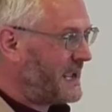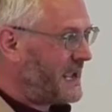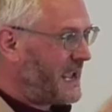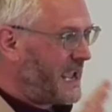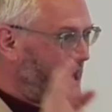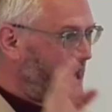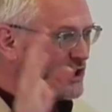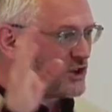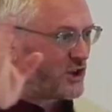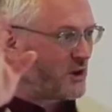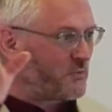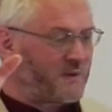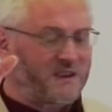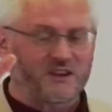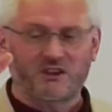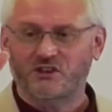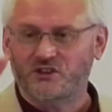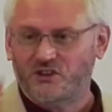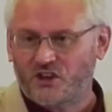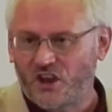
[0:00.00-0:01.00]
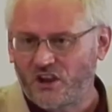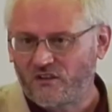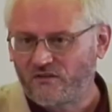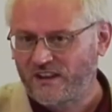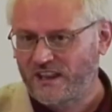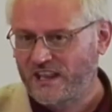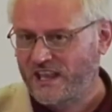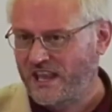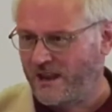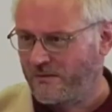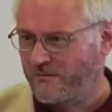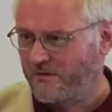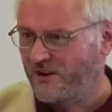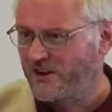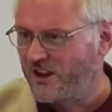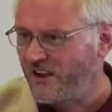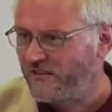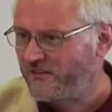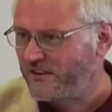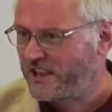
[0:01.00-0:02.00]
It should be serving Him,
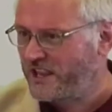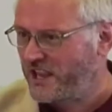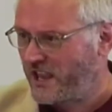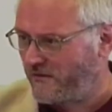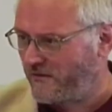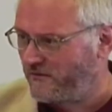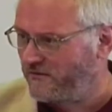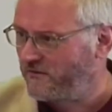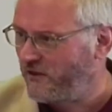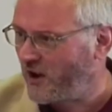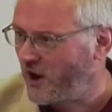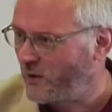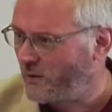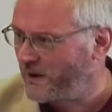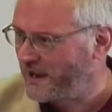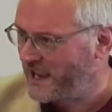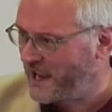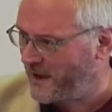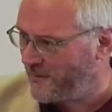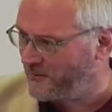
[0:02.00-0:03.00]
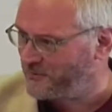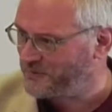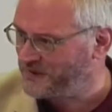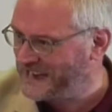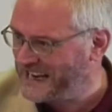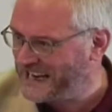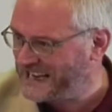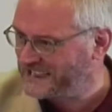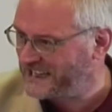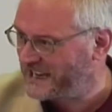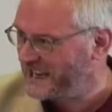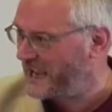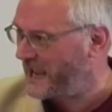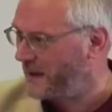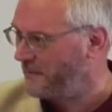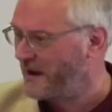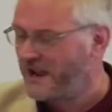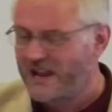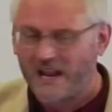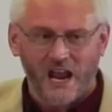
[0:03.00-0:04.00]
loving Him, following Him, pleasing
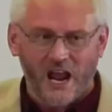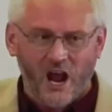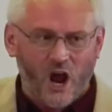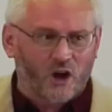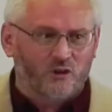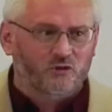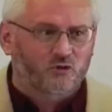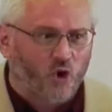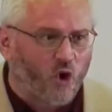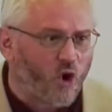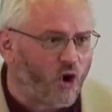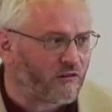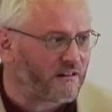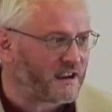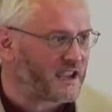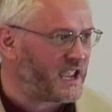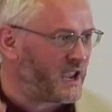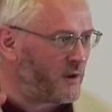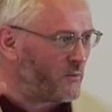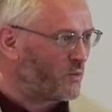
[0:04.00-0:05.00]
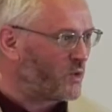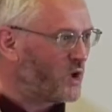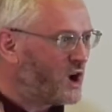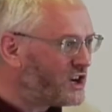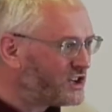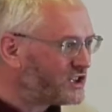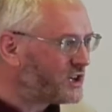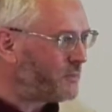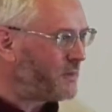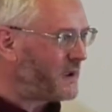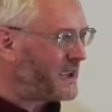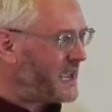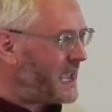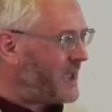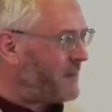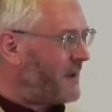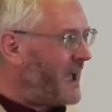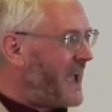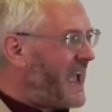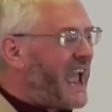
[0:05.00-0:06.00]
Him, adoring Him, worshipping
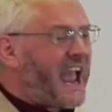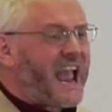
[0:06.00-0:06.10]
Him.